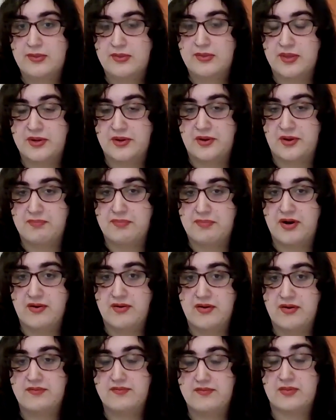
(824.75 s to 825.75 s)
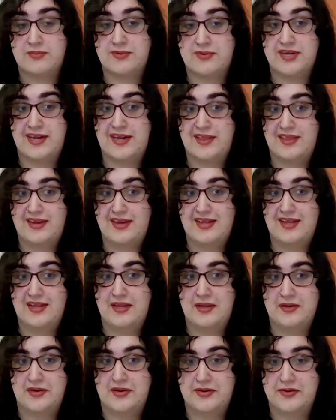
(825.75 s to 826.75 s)
that are part of the reality
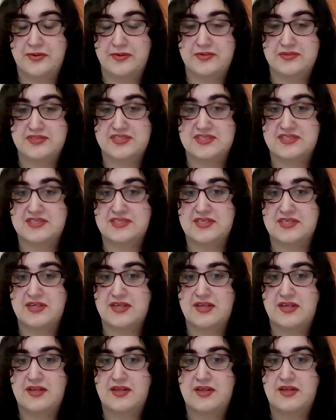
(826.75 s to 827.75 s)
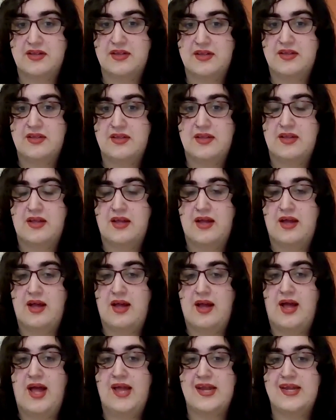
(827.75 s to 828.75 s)
he knows,
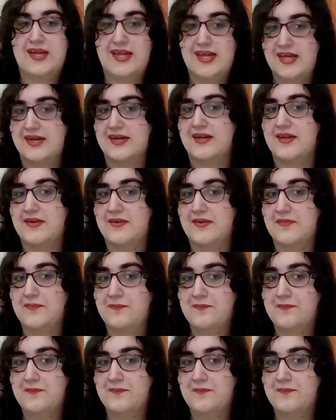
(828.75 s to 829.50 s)
I get it.